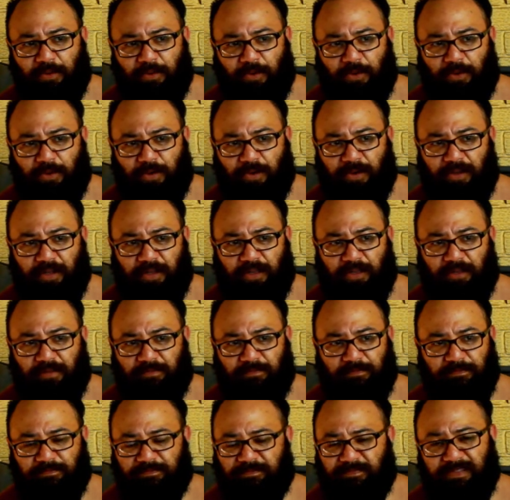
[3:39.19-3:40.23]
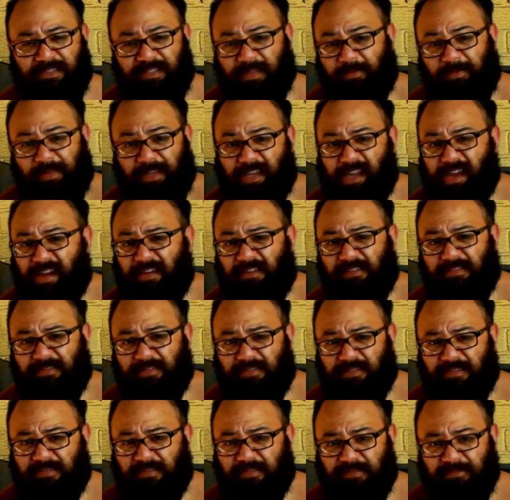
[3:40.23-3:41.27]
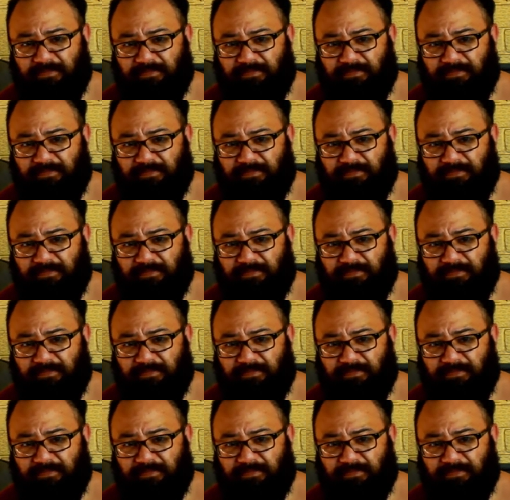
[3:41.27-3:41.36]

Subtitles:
or something else.